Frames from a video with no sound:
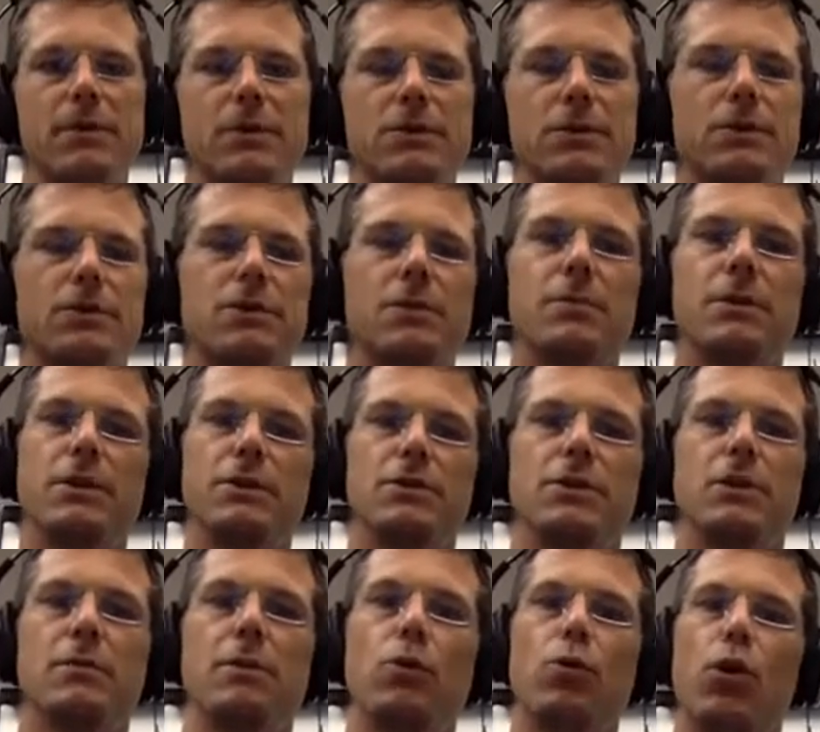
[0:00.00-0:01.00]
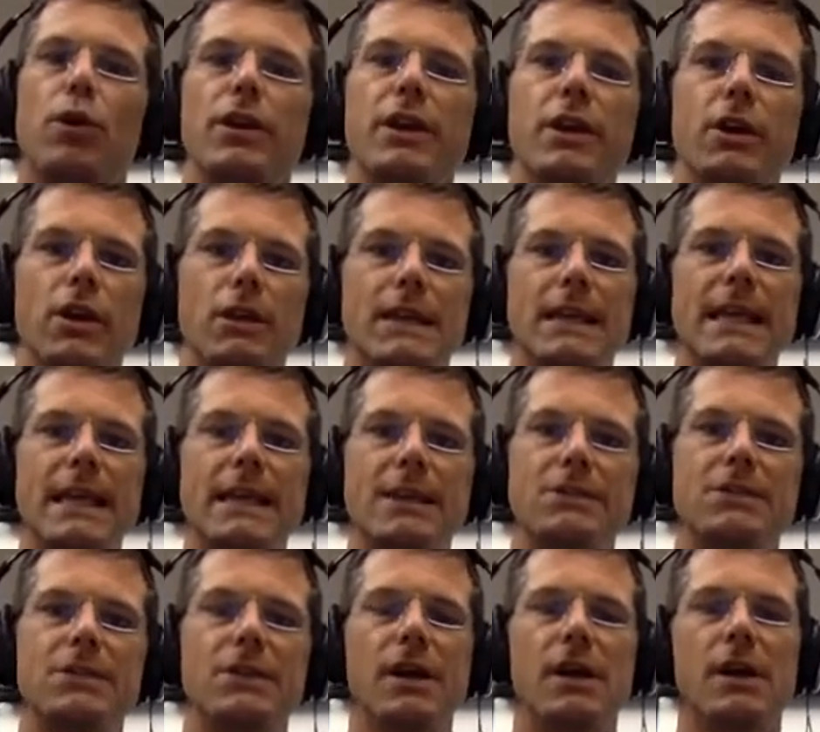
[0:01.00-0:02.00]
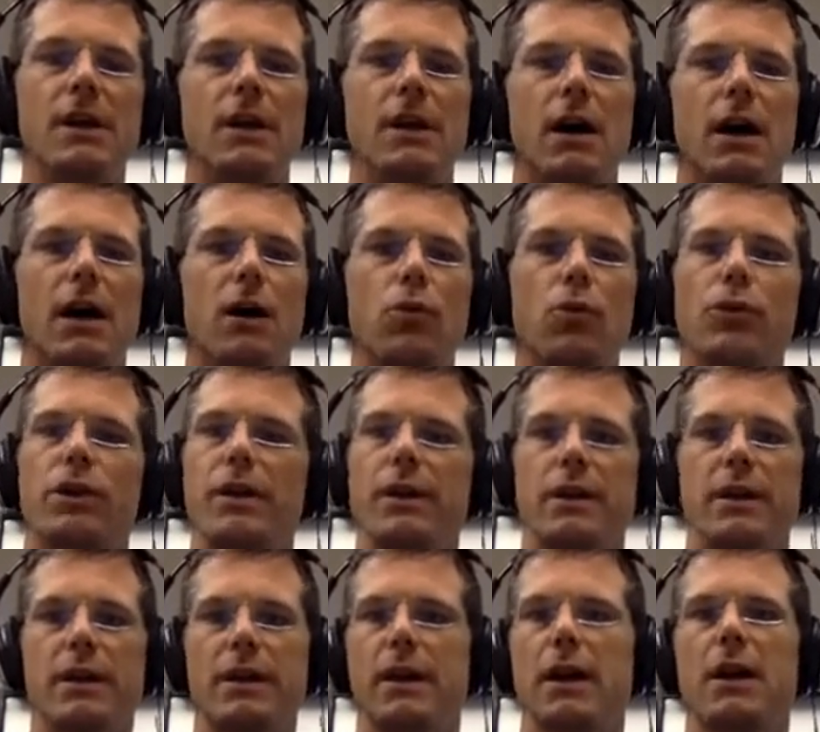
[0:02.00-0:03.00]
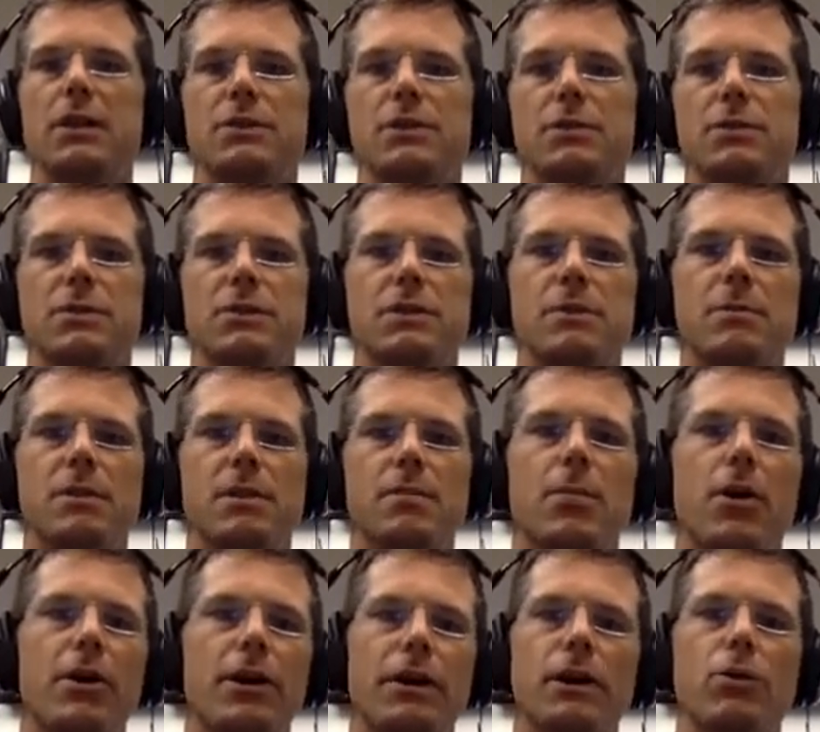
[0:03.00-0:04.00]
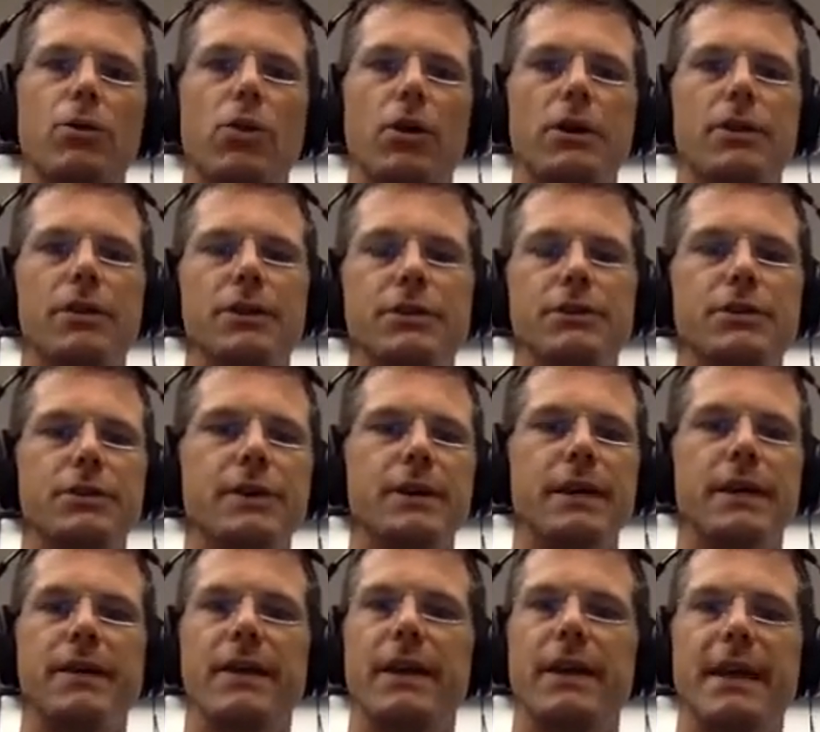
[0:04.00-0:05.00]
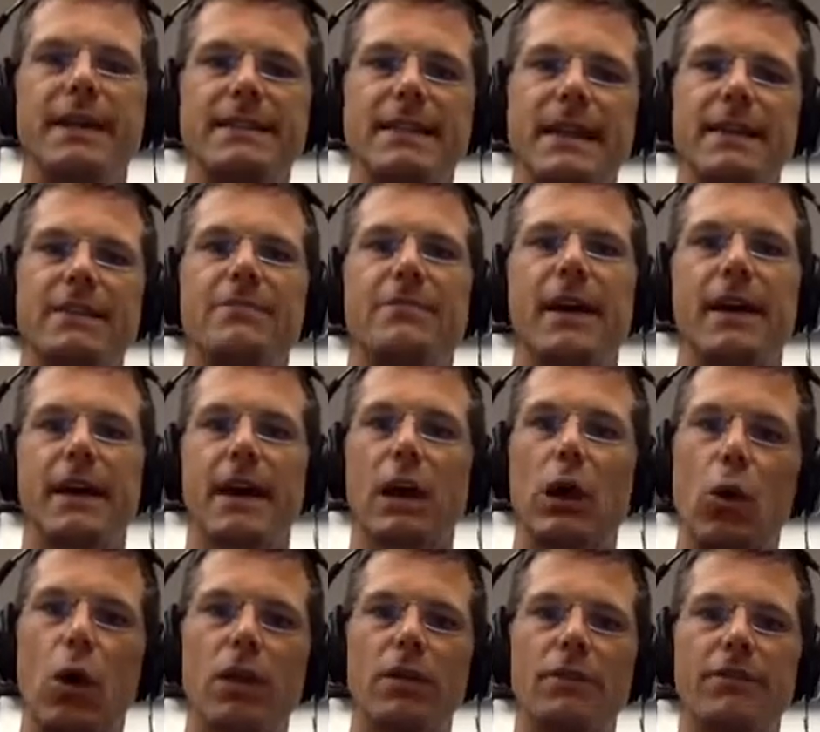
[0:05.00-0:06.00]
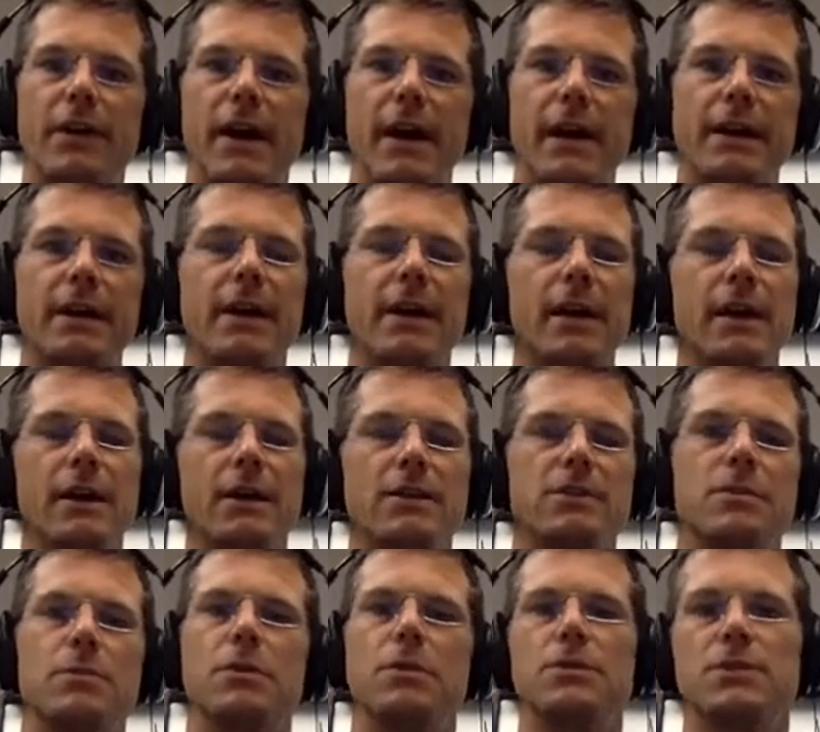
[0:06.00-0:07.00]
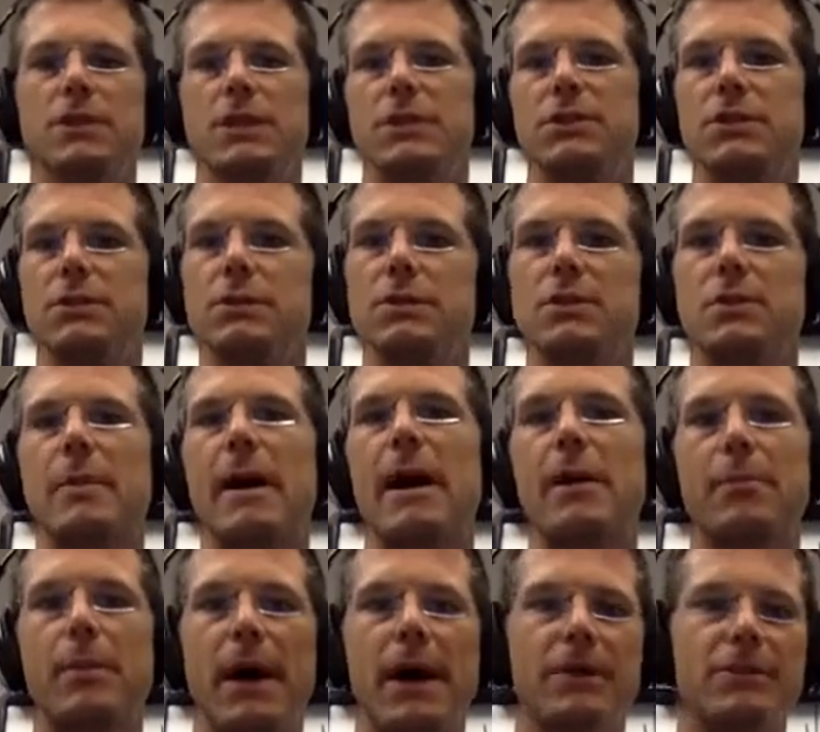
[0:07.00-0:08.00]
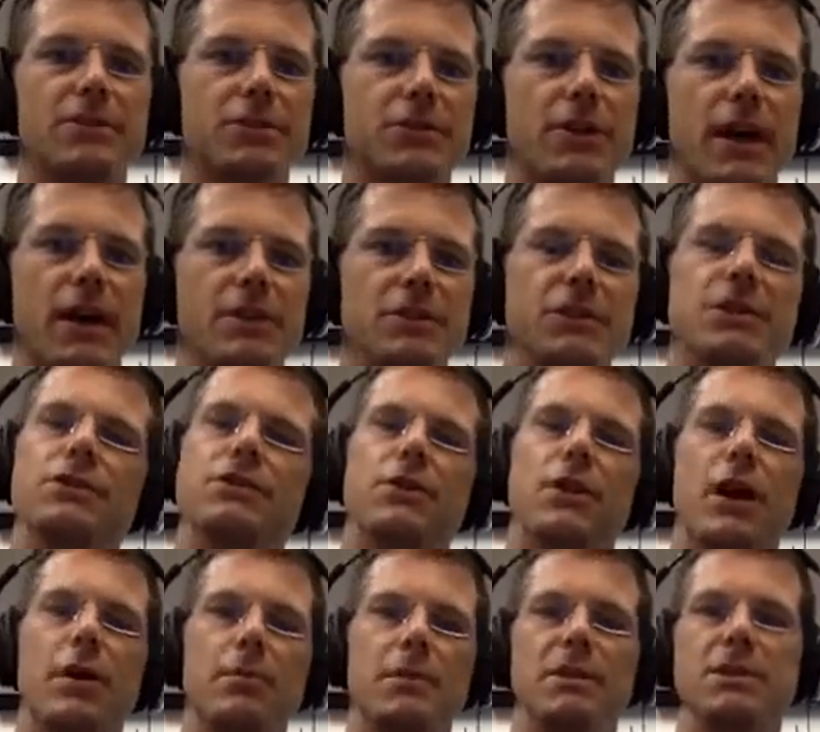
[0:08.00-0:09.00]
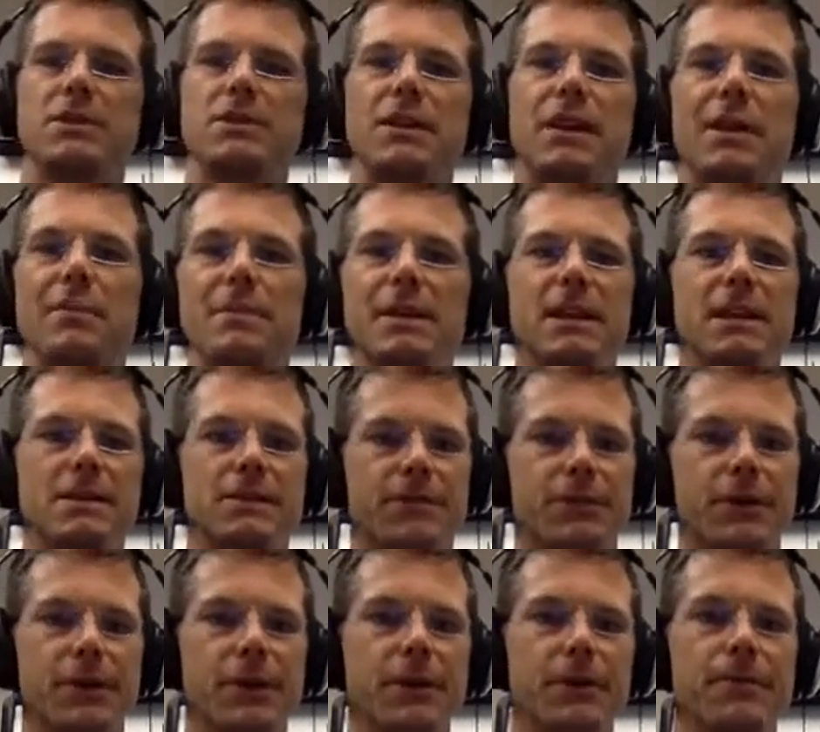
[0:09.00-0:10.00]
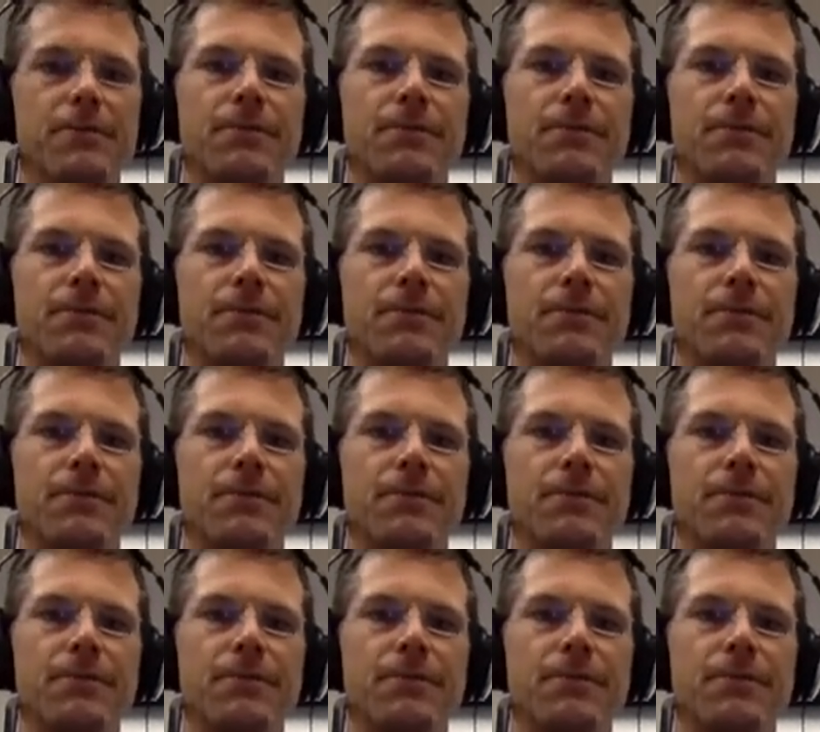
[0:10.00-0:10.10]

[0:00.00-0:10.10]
So somebody who's going to be working on leads, working in concert with some of the marketing work that you're doing, and then identifying and qualifying some of those leads, doing some outbound strategies, or helping to set up meetings for you.